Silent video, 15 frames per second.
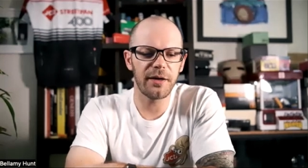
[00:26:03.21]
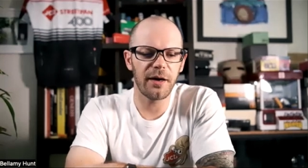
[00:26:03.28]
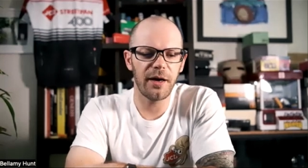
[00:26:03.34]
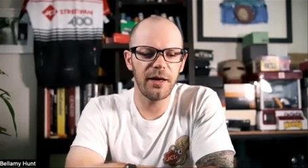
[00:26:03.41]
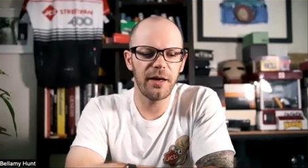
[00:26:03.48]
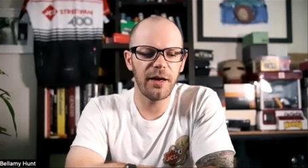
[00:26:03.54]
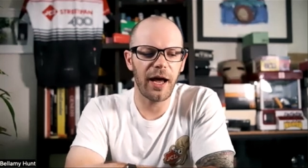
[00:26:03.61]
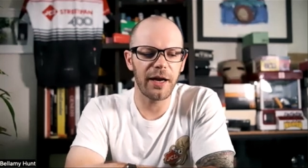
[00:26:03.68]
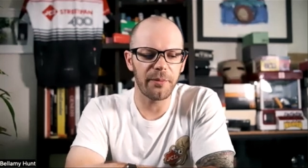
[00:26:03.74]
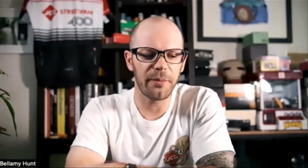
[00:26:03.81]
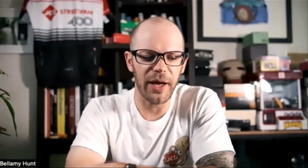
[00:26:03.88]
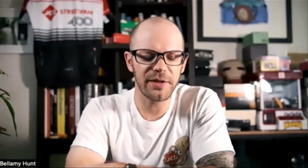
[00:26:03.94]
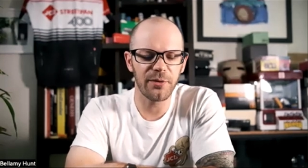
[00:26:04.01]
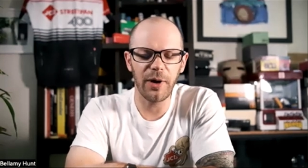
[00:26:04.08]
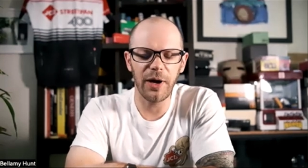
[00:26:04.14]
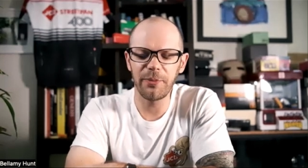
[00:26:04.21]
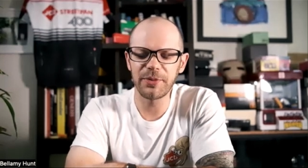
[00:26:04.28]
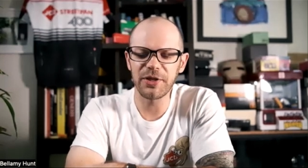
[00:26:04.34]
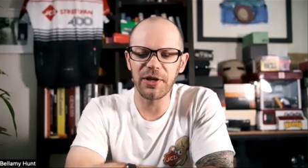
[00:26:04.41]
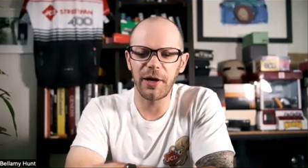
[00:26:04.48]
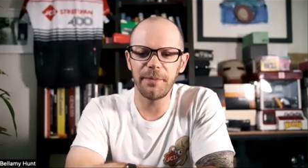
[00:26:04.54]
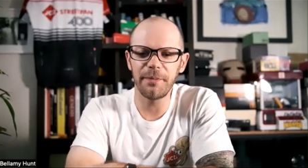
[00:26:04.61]
I had a better
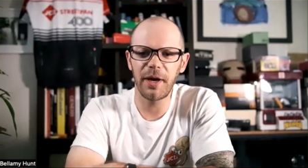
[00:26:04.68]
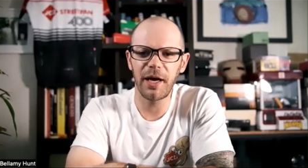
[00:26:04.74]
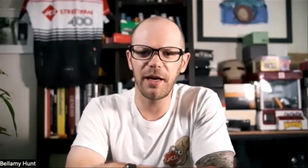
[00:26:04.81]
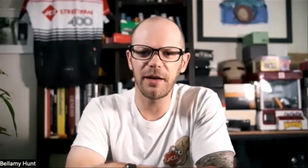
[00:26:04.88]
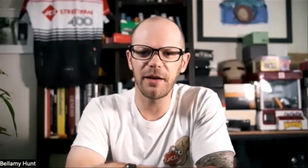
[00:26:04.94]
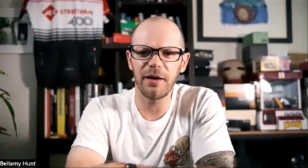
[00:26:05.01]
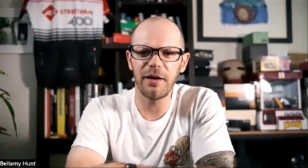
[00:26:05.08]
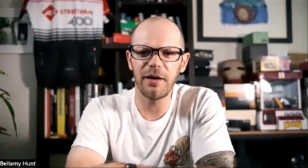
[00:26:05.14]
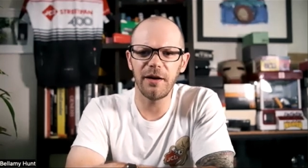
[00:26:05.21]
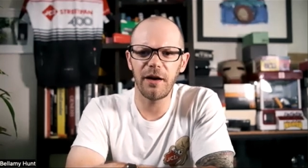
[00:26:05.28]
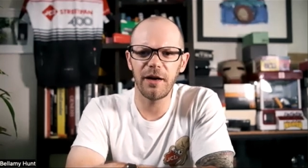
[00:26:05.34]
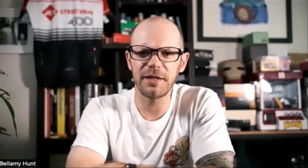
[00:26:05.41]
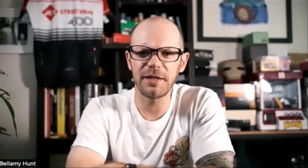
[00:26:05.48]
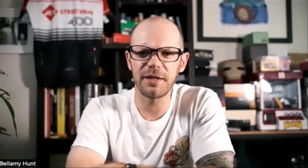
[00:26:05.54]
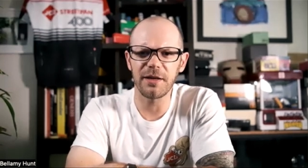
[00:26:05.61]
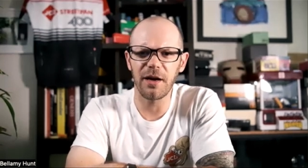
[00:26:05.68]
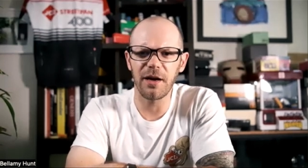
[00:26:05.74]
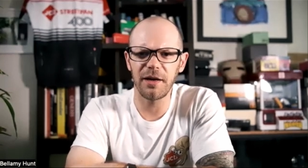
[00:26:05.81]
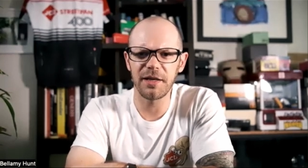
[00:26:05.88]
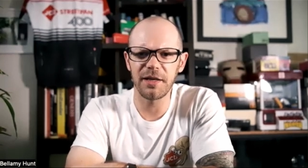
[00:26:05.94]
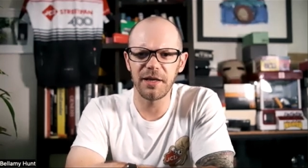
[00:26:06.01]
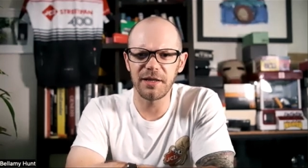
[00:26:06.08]
website made. I, I
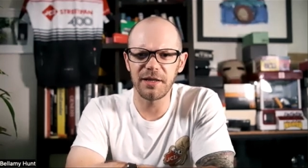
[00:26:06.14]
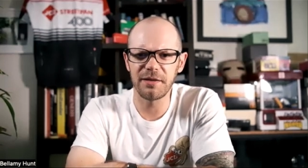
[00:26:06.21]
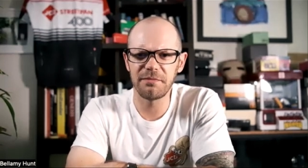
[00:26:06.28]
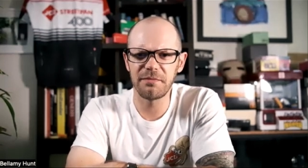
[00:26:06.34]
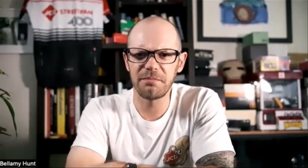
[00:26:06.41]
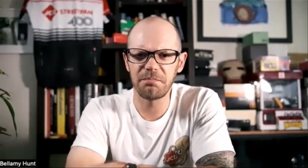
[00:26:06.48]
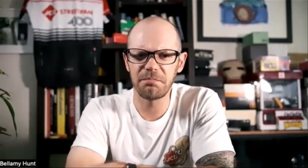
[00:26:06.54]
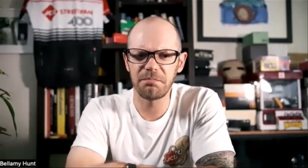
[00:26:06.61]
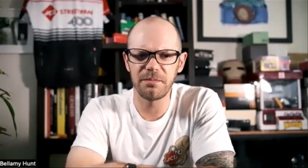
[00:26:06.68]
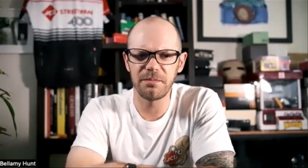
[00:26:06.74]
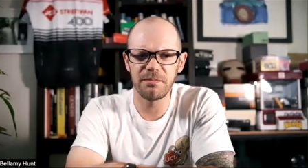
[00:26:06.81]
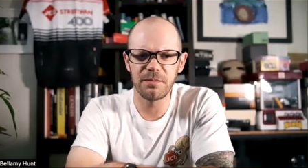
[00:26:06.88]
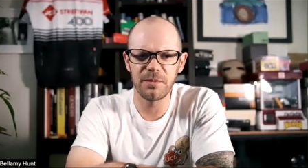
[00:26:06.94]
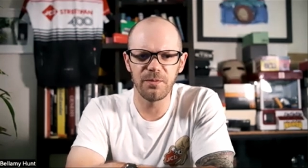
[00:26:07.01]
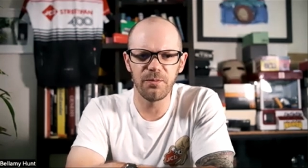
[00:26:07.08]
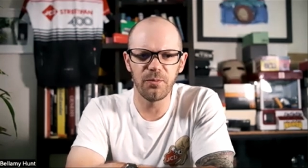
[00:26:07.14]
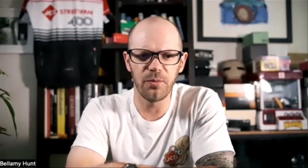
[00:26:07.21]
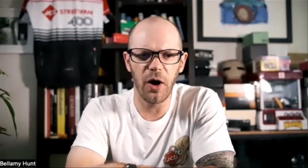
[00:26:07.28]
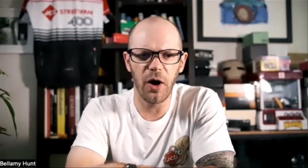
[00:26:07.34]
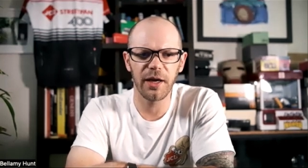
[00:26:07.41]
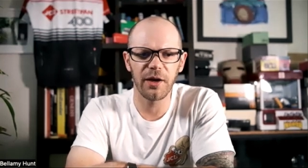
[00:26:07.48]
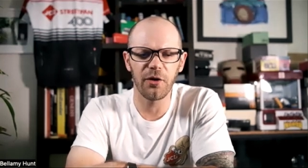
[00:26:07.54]
started
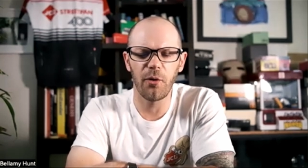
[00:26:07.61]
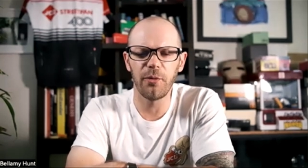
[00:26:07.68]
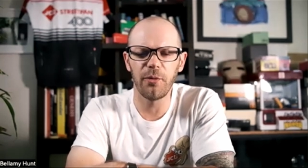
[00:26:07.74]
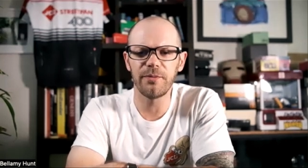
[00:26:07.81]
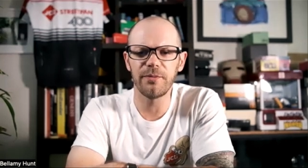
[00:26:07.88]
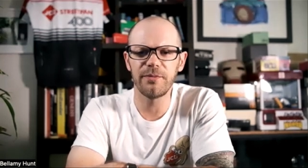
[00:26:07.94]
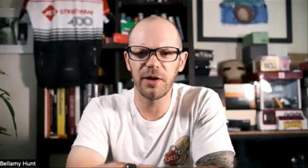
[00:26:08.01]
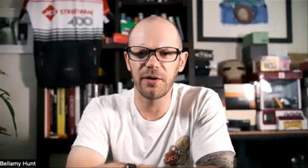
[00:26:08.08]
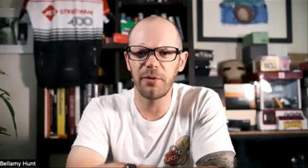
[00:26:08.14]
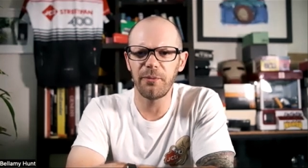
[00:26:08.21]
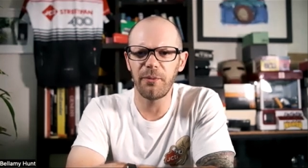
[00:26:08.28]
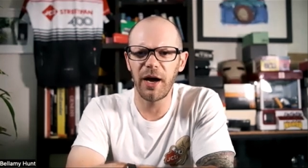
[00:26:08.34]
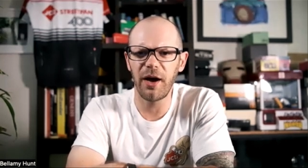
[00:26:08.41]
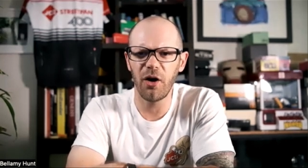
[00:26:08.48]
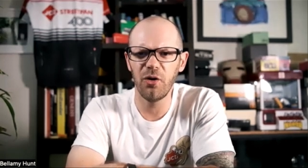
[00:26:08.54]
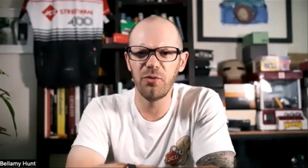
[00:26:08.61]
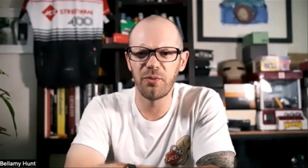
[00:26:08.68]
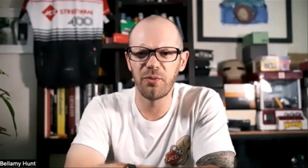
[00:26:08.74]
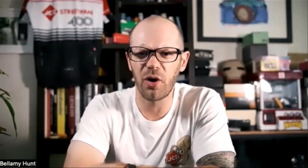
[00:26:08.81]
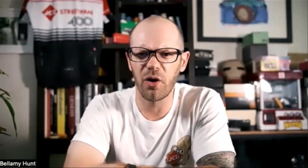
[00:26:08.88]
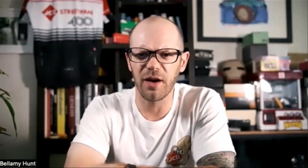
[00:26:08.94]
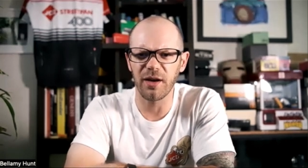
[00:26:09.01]
working on, you know, my own
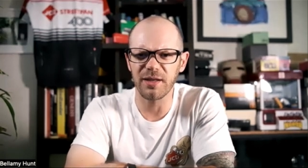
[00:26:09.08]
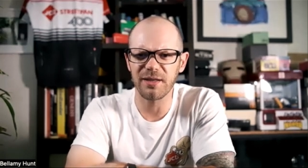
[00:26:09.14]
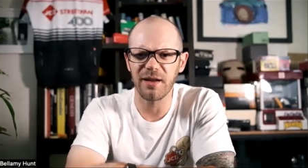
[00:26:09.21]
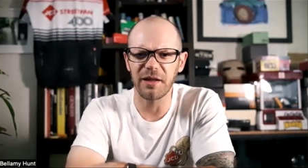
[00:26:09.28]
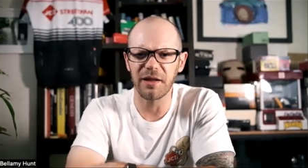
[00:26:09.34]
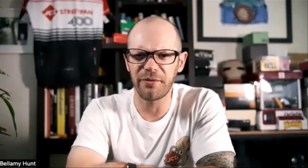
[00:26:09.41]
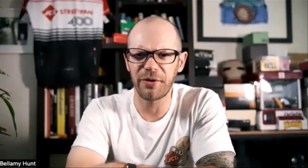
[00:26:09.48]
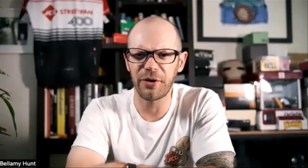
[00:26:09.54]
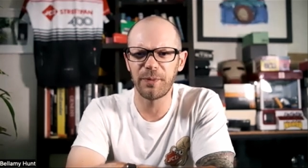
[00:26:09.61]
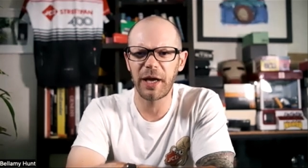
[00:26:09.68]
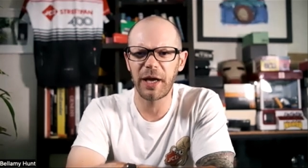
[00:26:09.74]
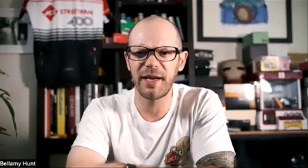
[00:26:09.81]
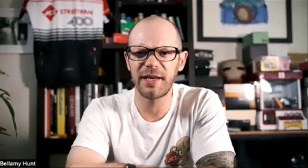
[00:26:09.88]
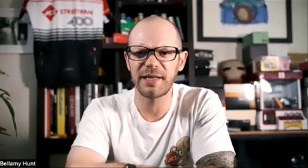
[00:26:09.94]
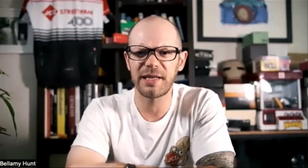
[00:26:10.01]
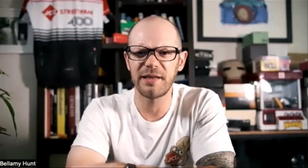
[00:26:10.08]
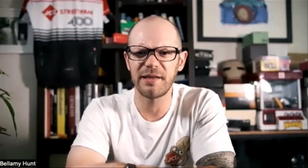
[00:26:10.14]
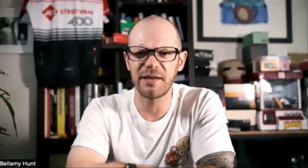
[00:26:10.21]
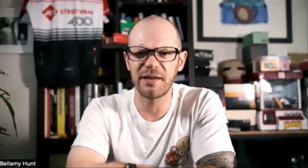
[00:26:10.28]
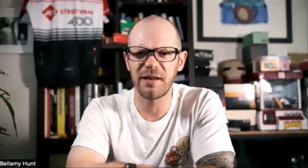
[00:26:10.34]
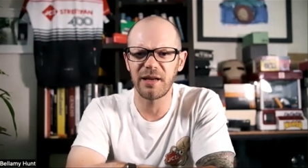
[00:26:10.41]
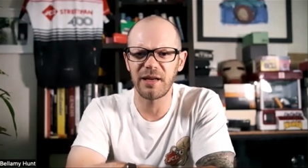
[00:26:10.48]
products like the film cases
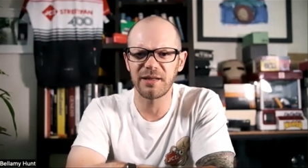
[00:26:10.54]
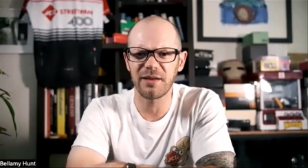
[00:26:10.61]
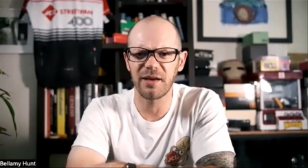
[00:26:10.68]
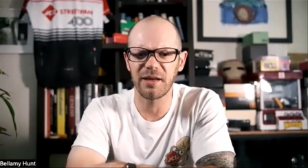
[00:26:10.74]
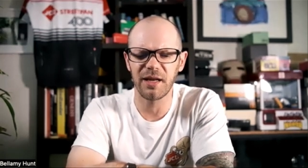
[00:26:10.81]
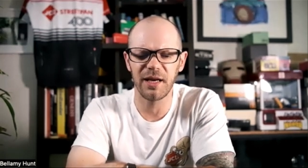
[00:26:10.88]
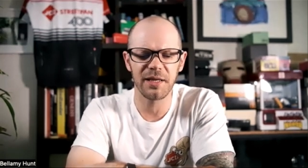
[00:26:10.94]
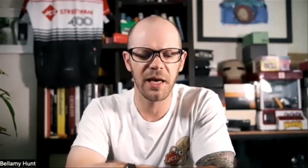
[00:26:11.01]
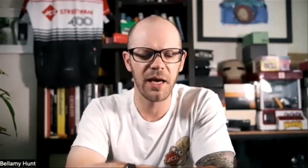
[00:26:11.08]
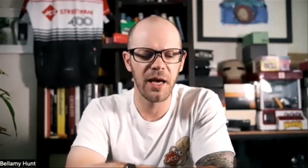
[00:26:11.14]
and things like this.